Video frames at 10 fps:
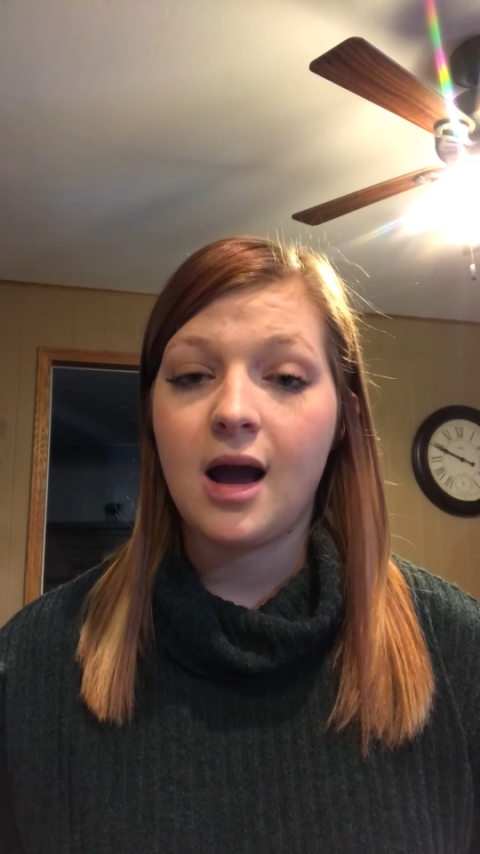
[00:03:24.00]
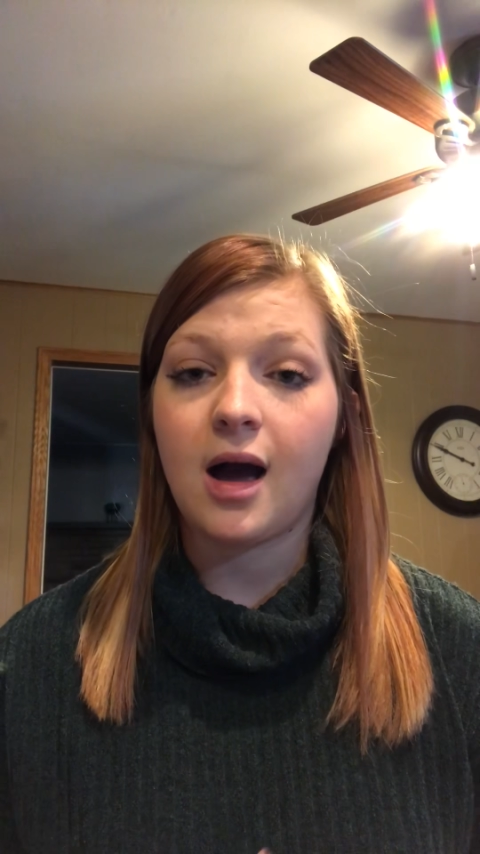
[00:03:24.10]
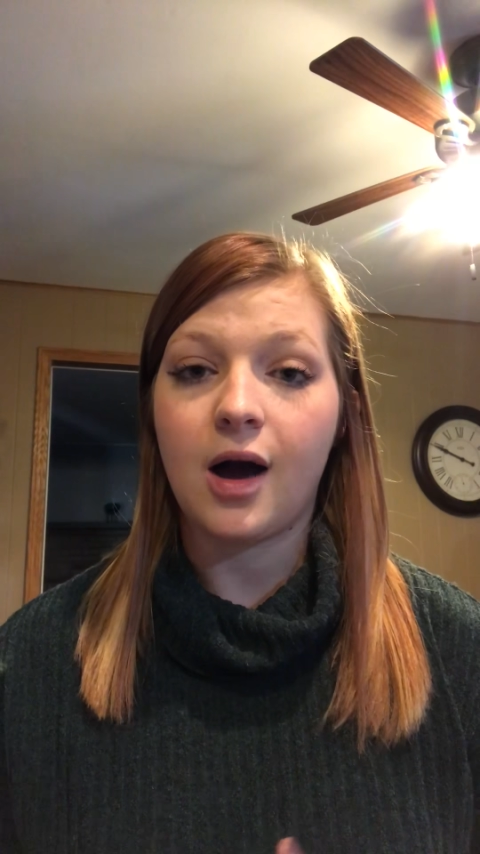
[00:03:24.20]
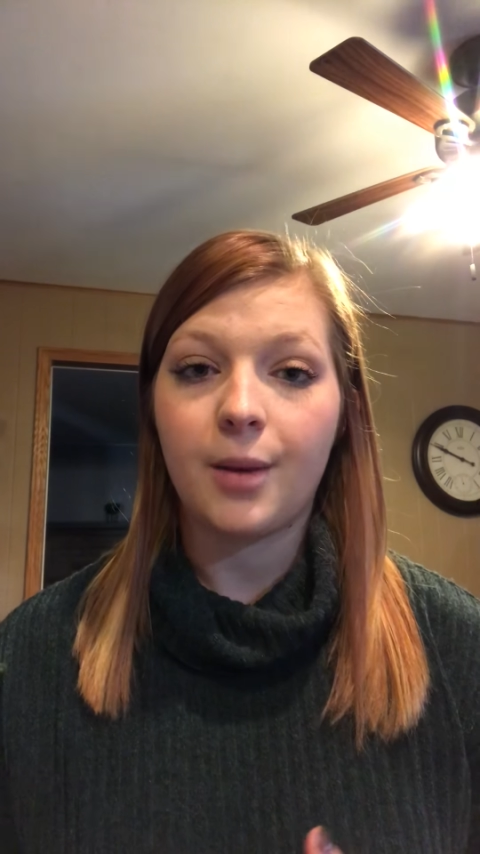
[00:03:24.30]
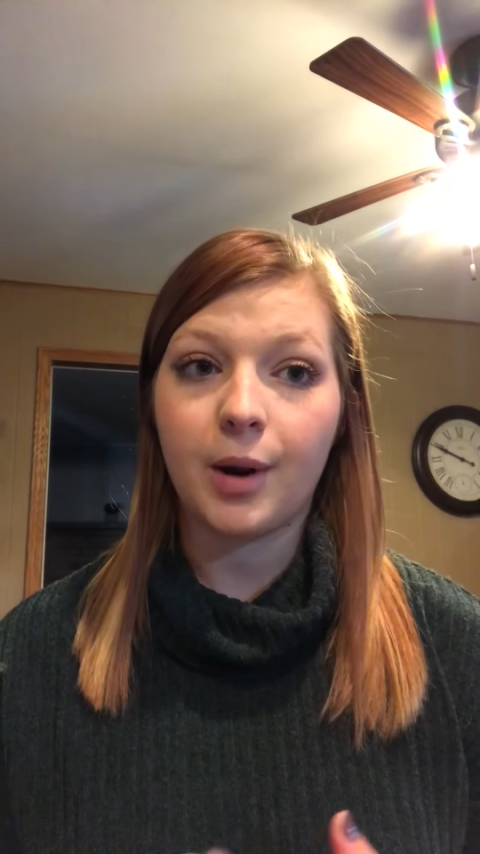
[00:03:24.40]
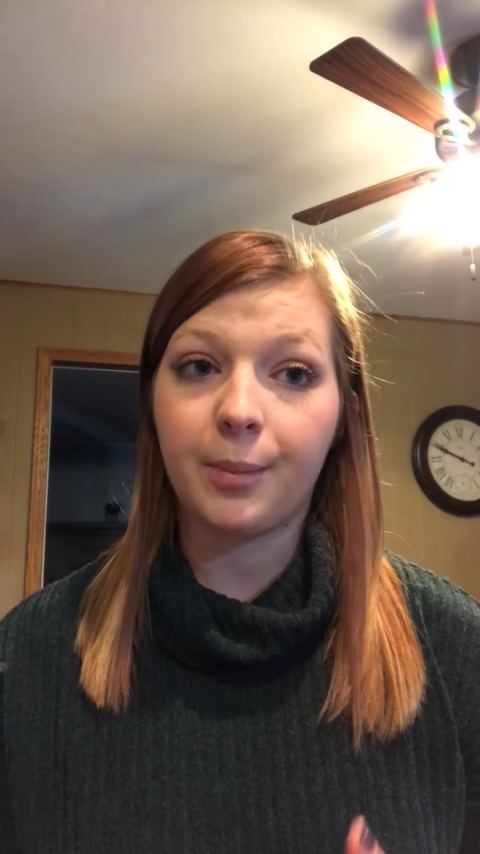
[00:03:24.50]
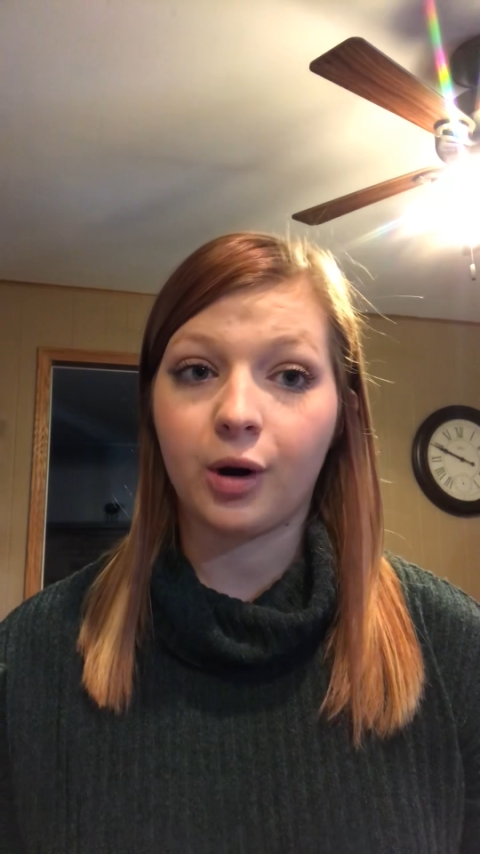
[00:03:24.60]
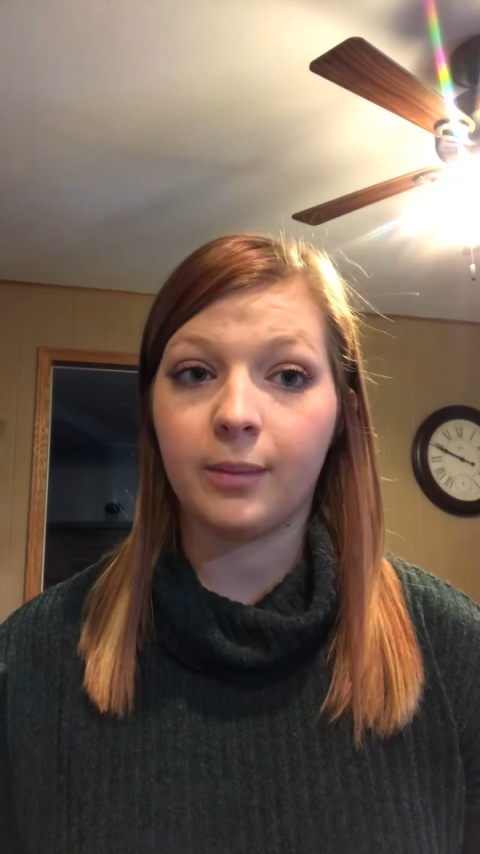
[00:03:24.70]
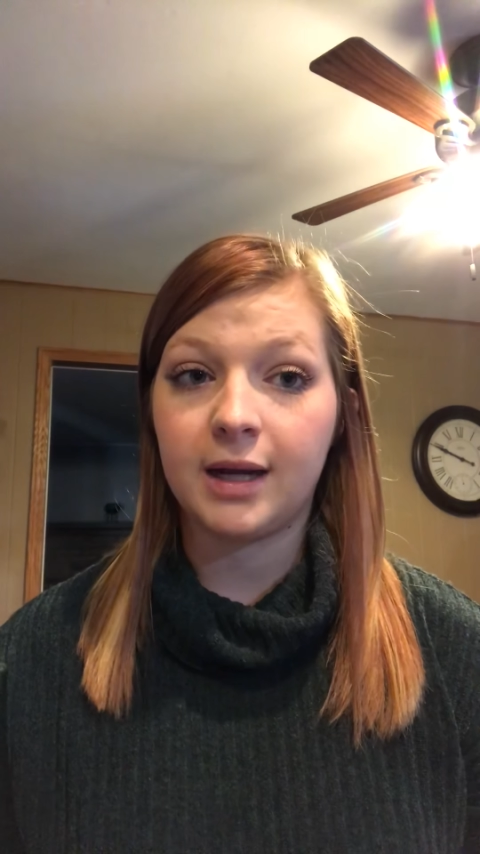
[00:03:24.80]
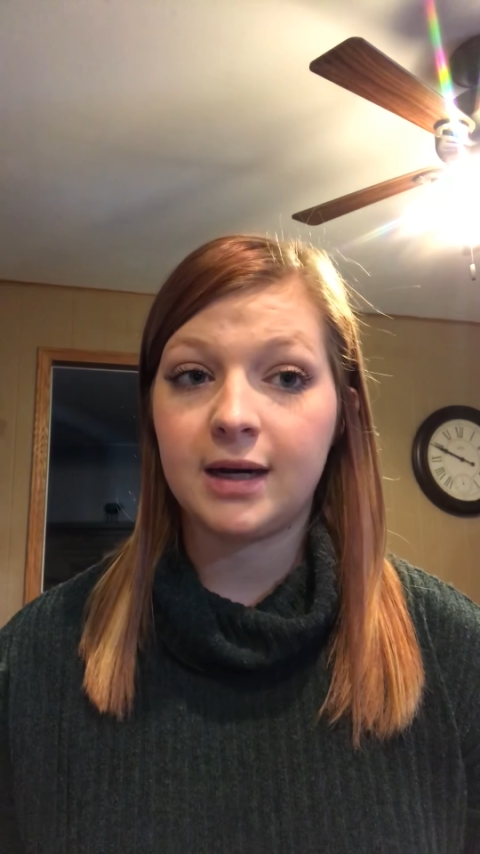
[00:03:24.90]
are
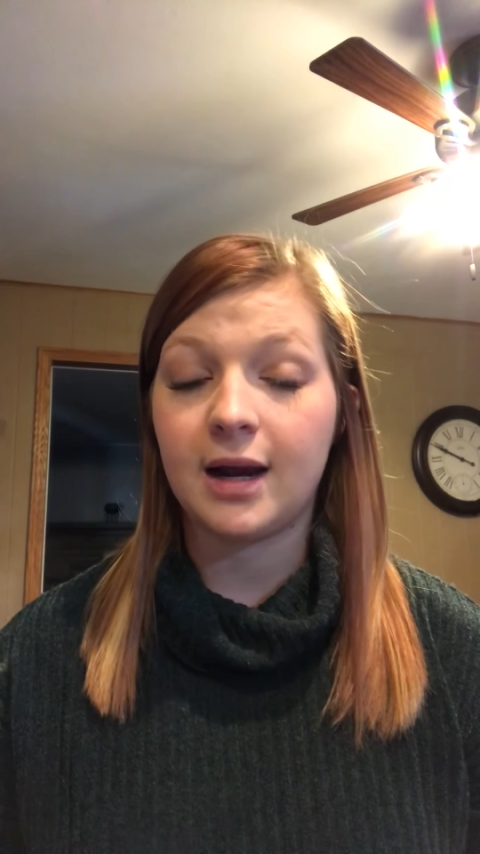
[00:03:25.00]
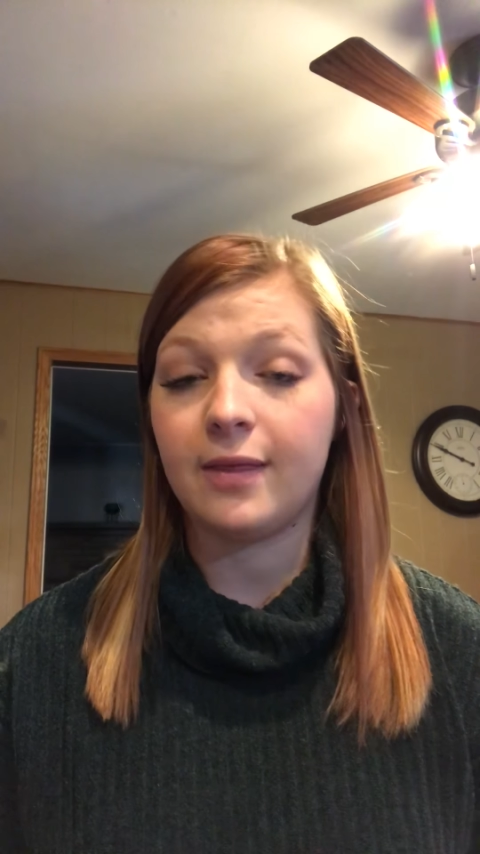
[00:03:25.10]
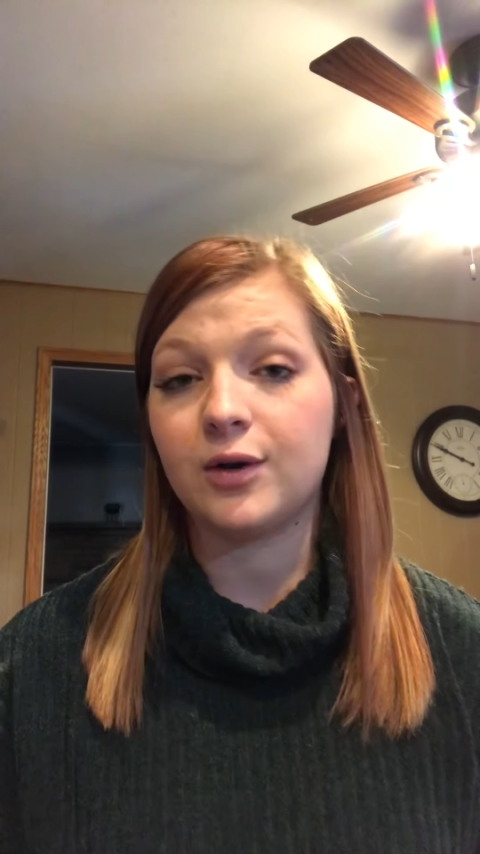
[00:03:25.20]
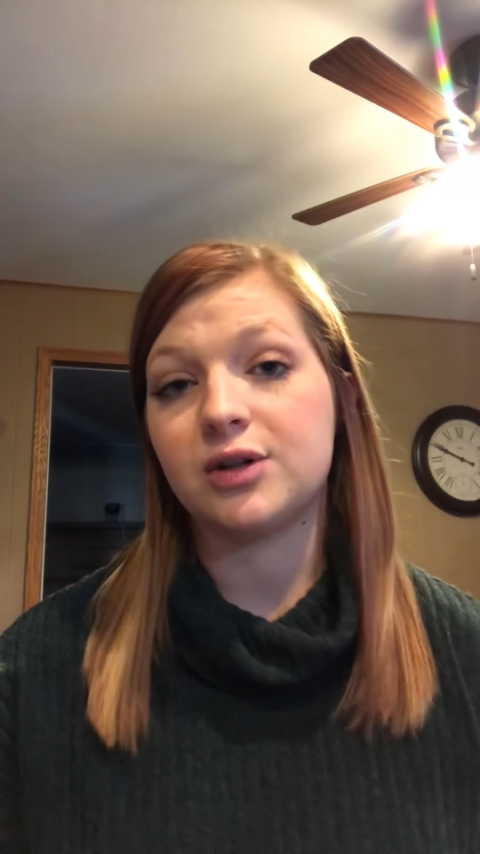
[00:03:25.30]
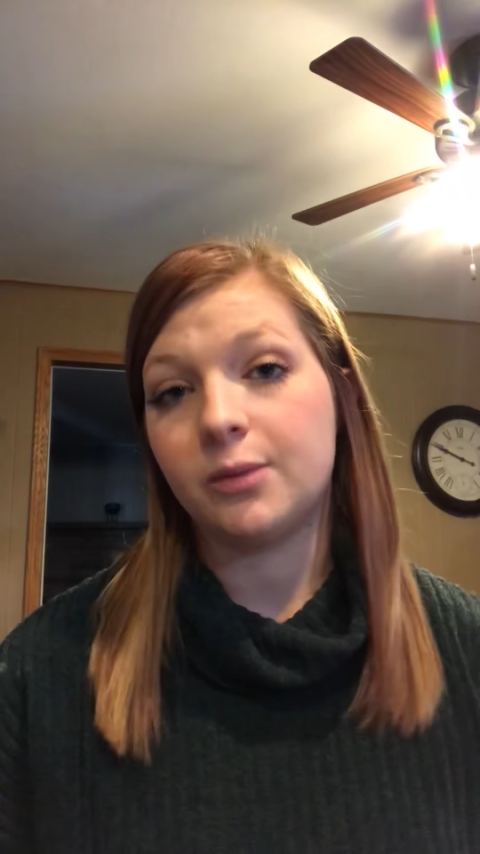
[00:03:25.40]
permanent, and there's